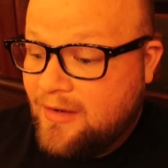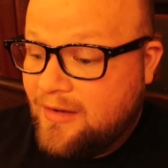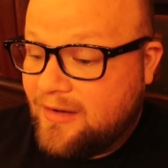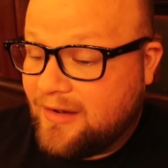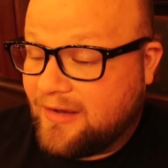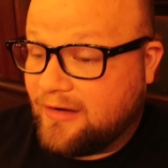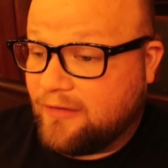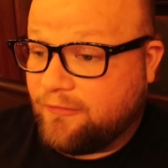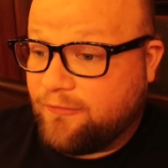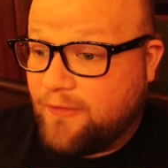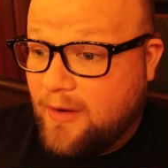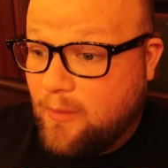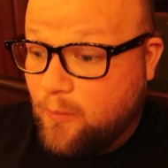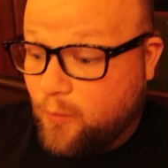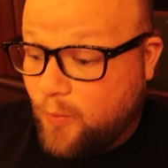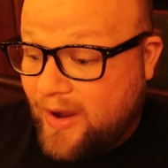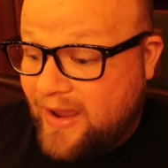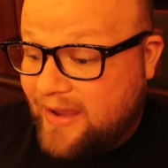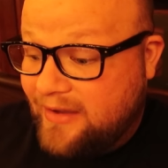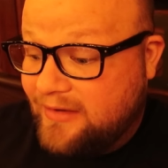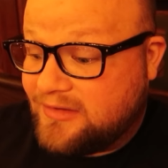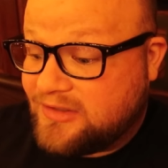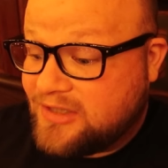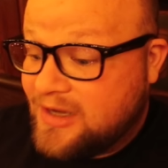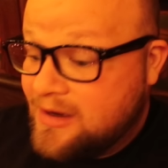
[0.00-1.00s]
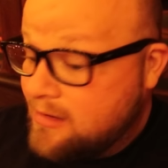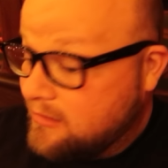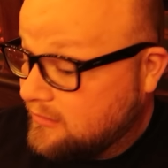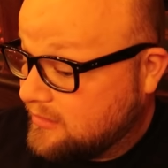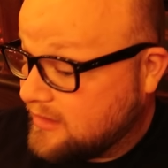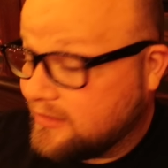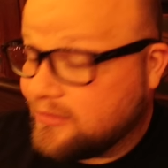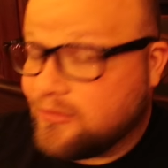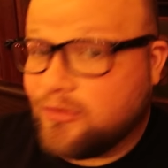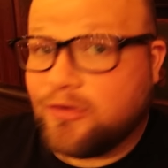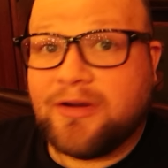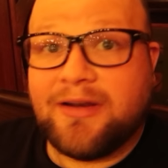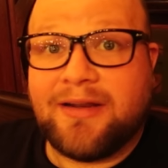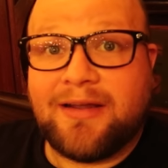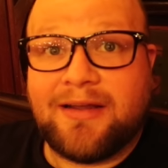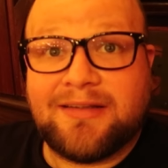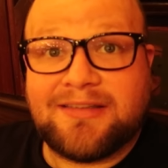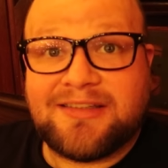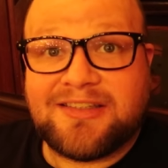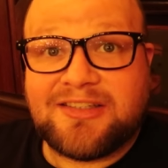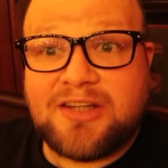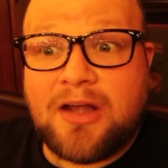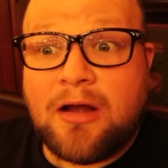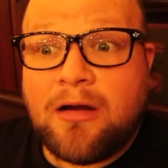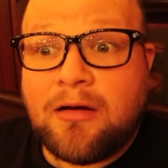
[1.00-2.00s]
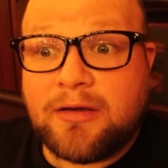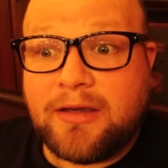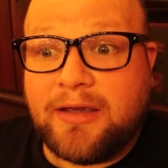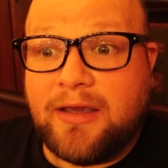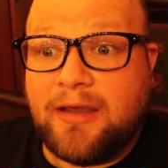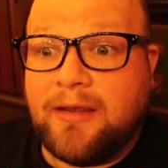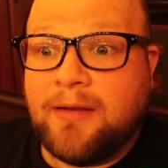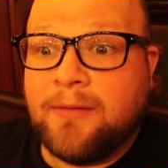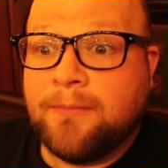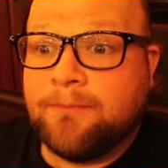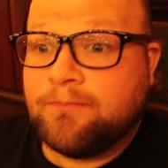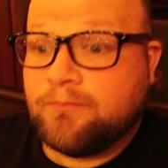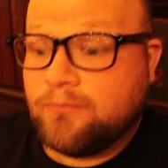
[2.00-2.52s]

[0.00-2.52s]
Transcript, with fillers: And if I wait, then they're gonna get soggy.